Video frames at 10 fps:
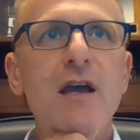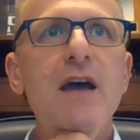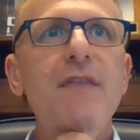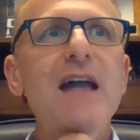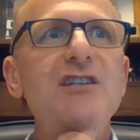
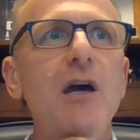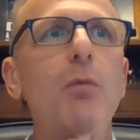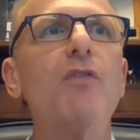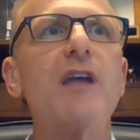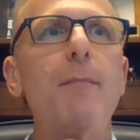That doubled
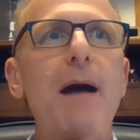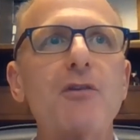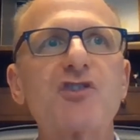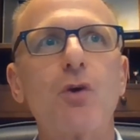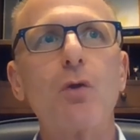the amount
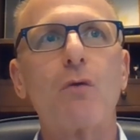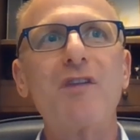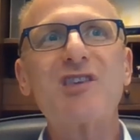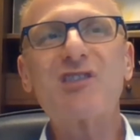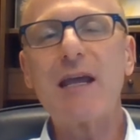sold over the
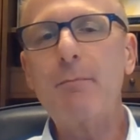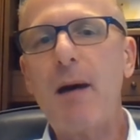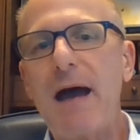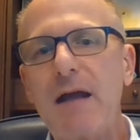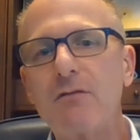same
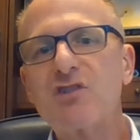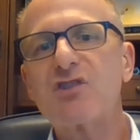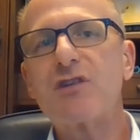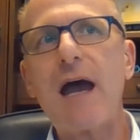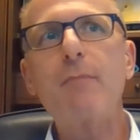
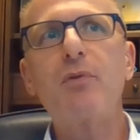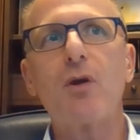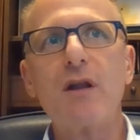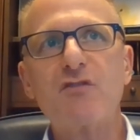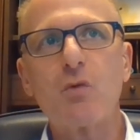time period
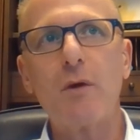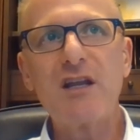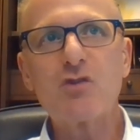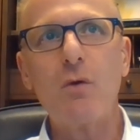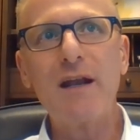of
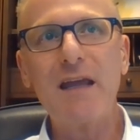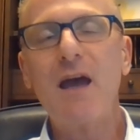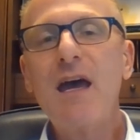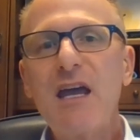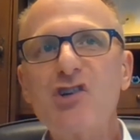2020
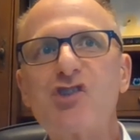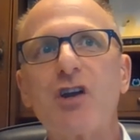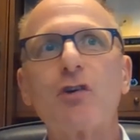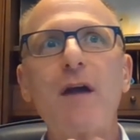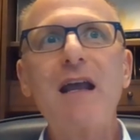and
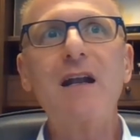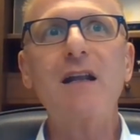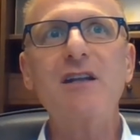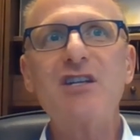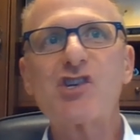generated an
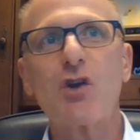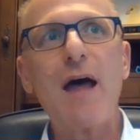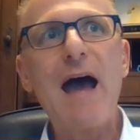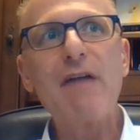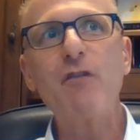additional
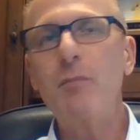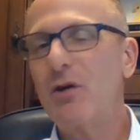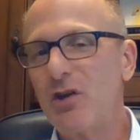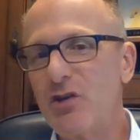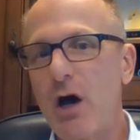$500
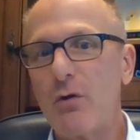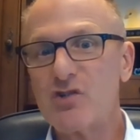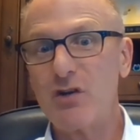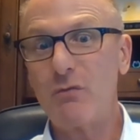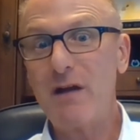million in
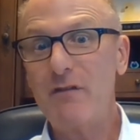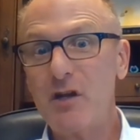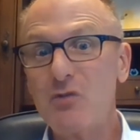revenue.